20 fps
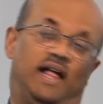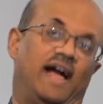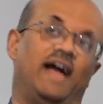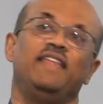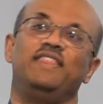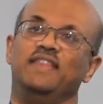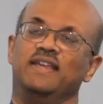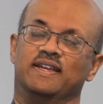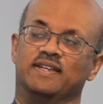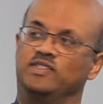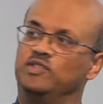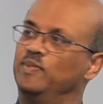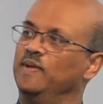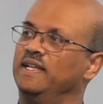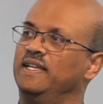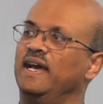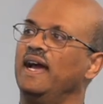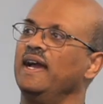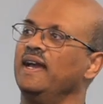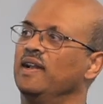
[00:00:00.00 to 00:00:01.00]
I think it's
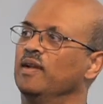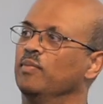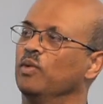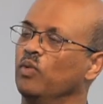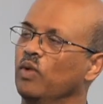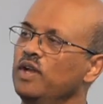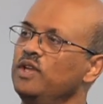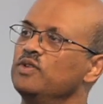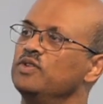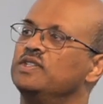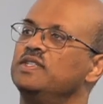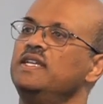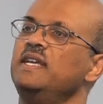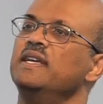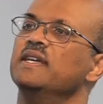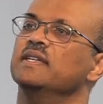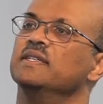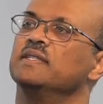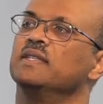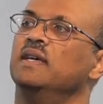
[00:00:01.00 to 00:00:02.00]
spectacular, but what you
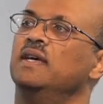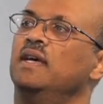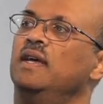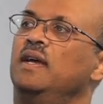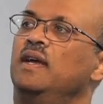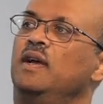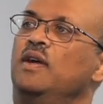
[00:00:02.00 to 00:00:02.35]
see is